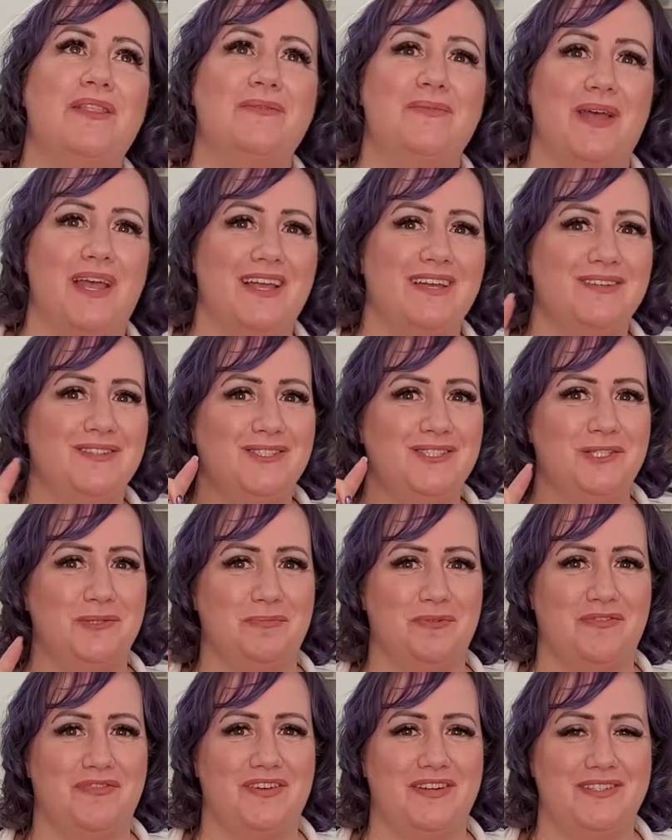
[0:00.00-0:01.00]
the way,
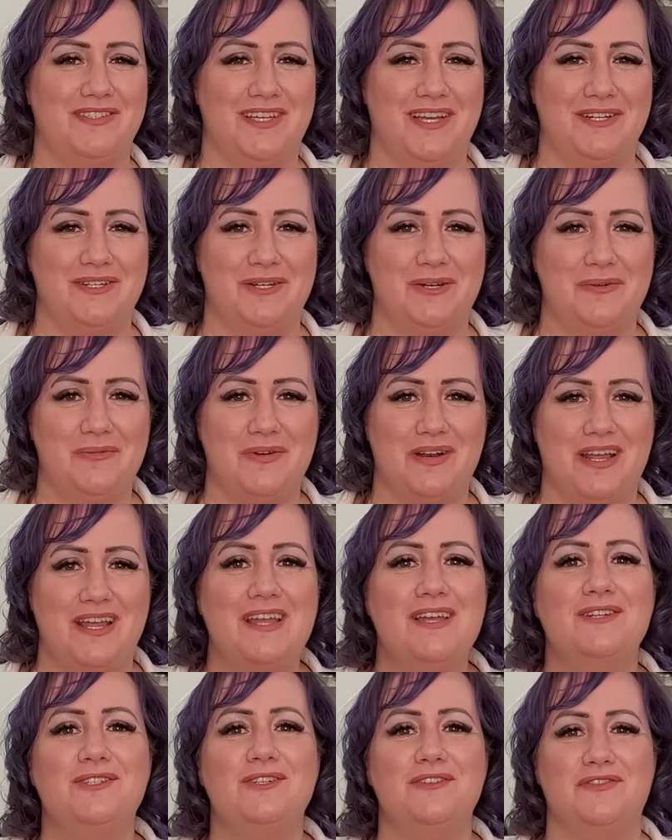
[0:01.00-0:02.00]
super fun side note, when I
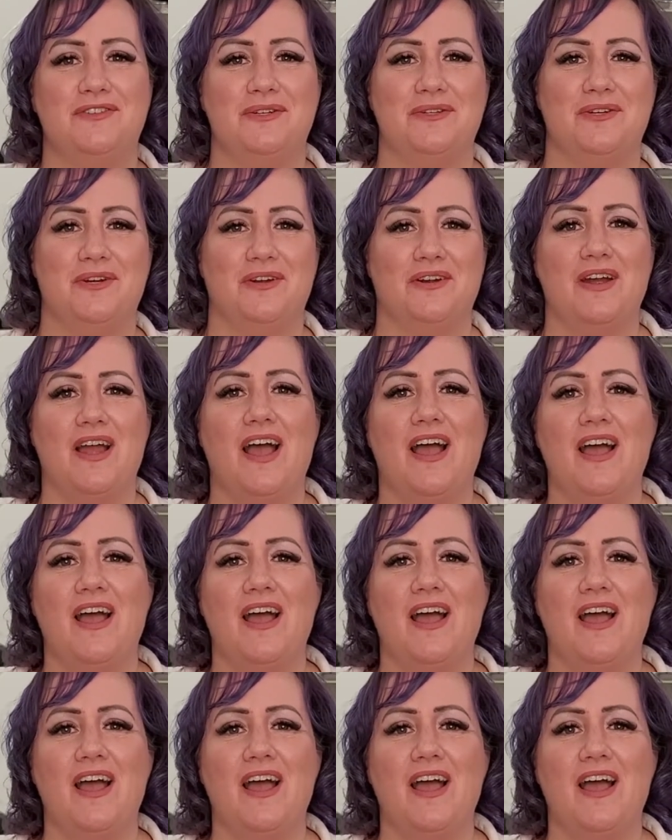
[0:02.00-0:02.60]
interviewed her,